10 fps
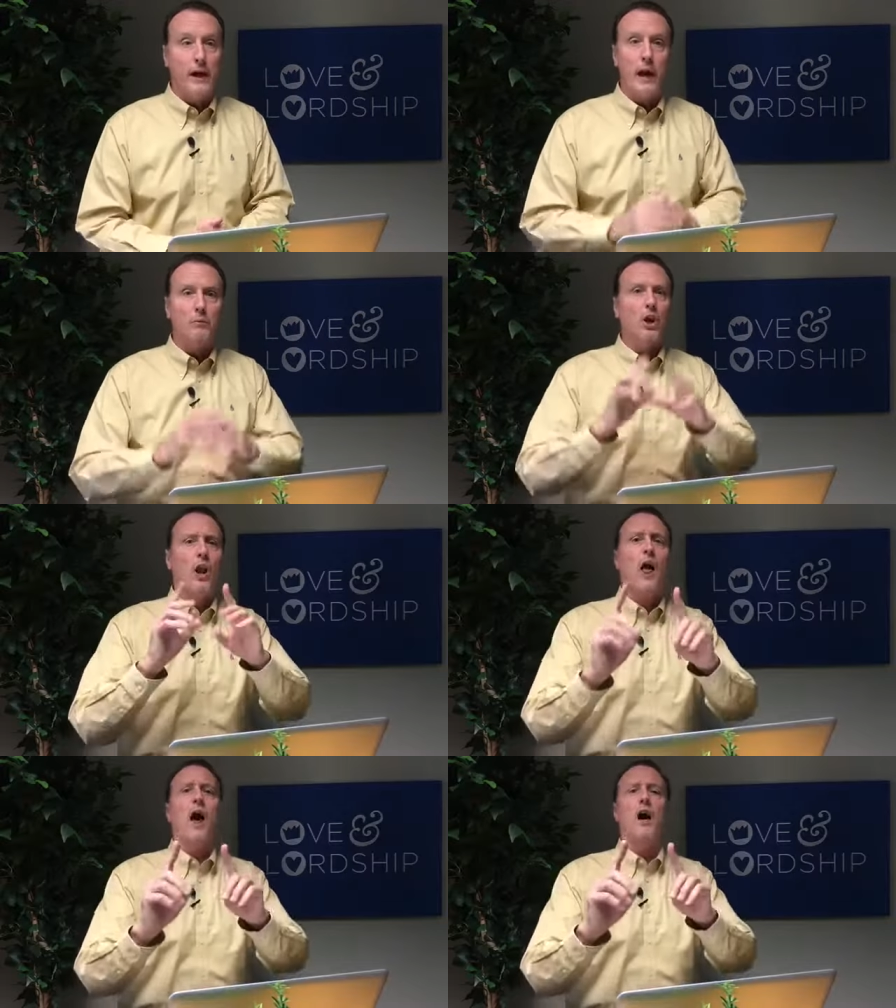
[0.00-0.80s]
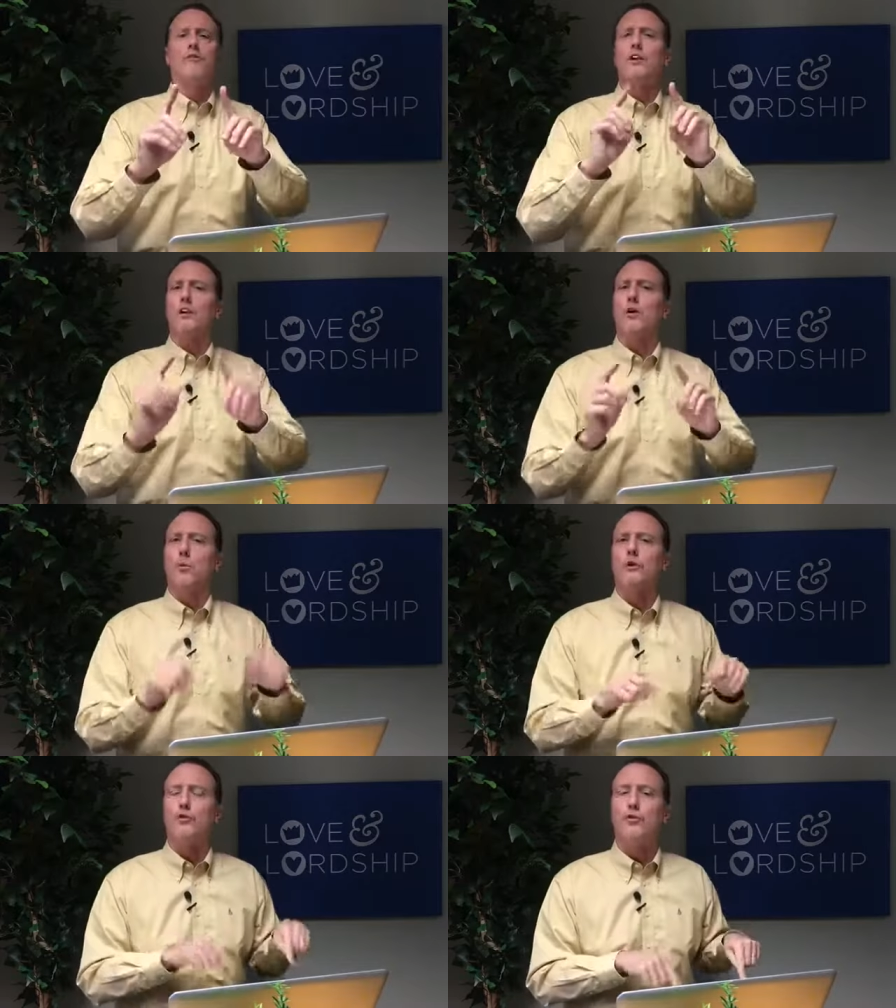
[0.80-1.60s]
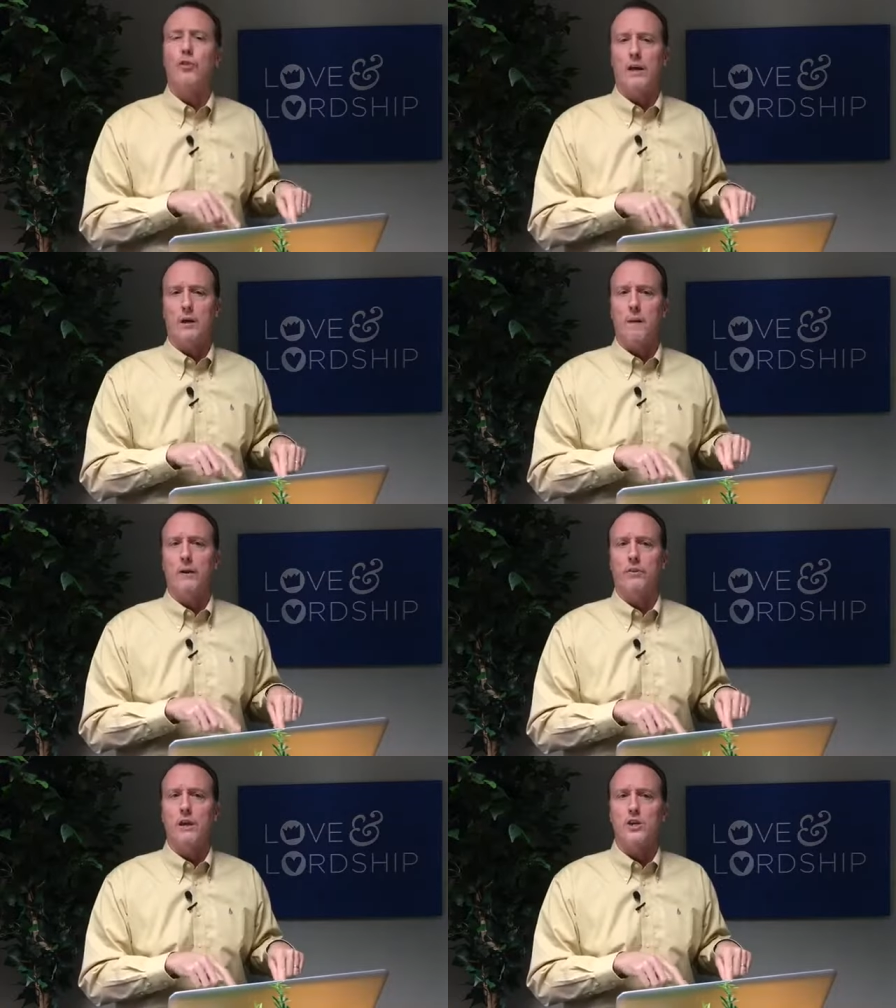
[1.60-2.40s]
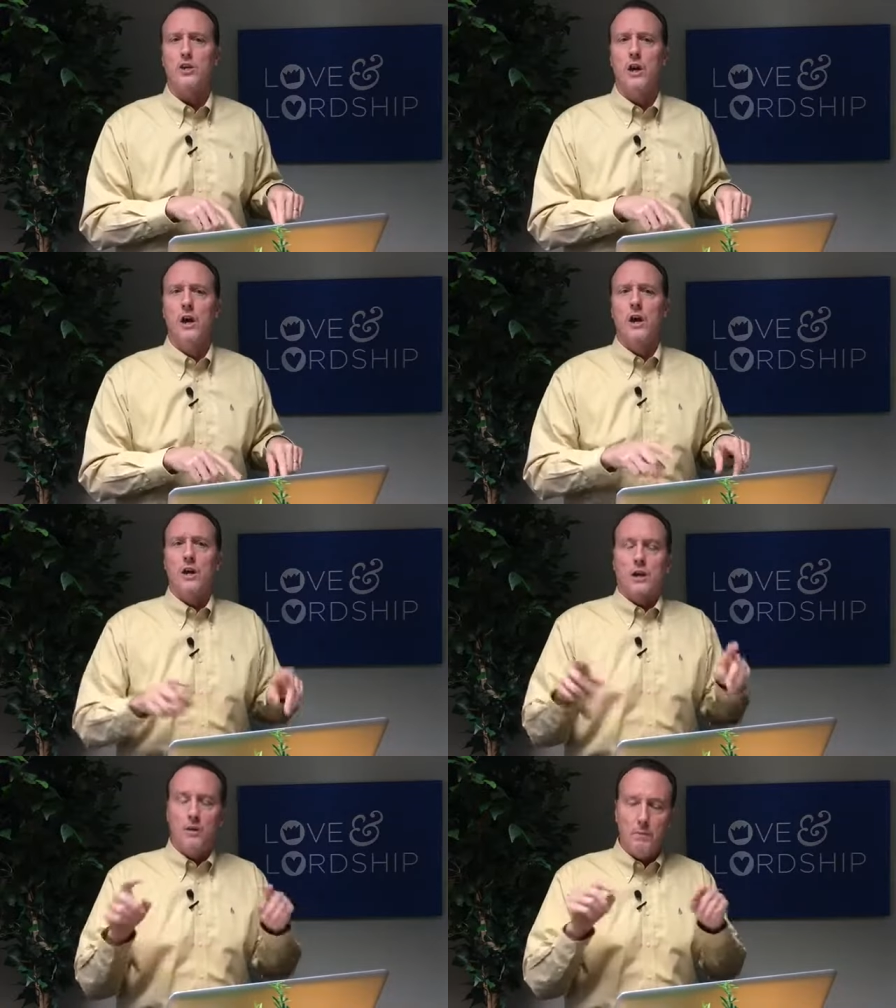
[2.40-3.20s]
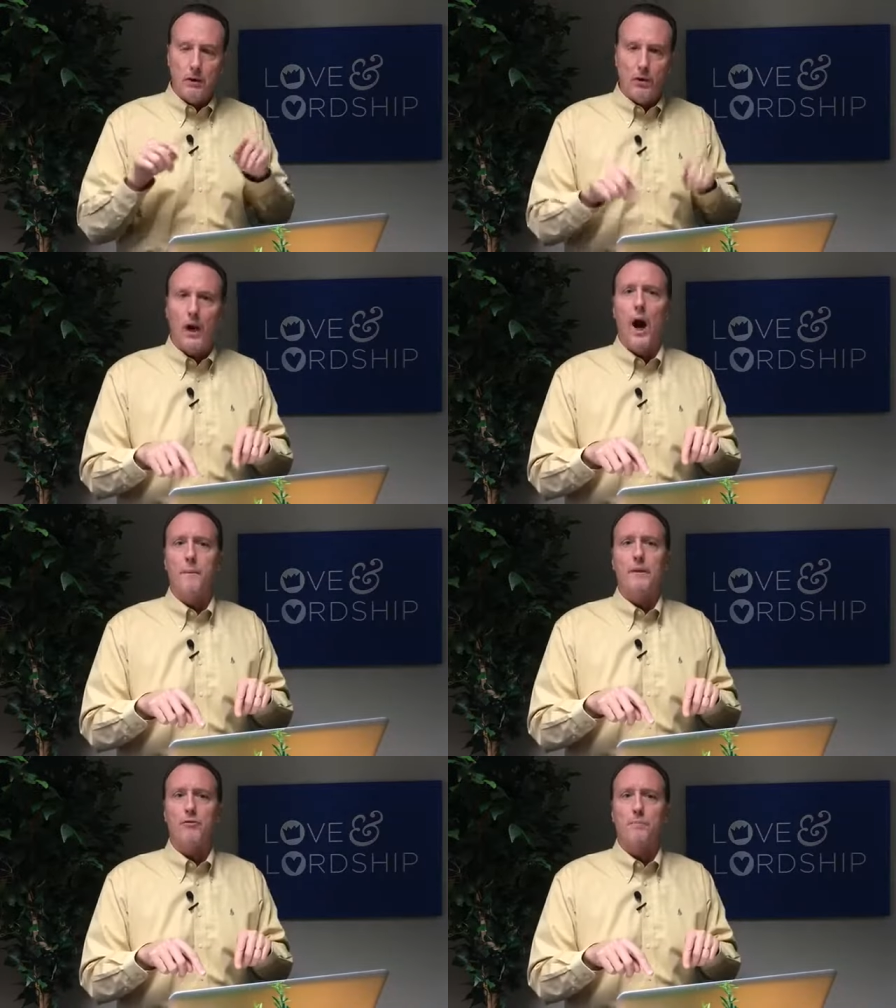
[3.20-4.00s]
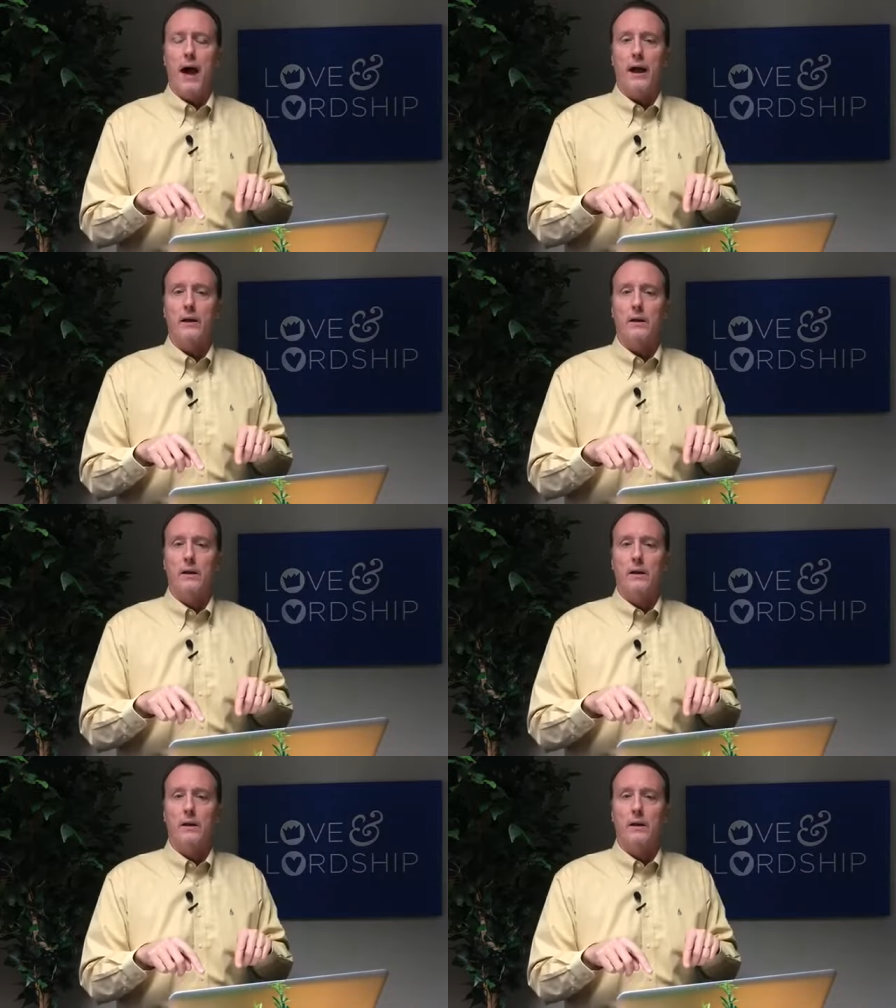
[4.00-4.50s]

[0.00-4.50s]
And I would love to hear what you think about this. Give me your comments back.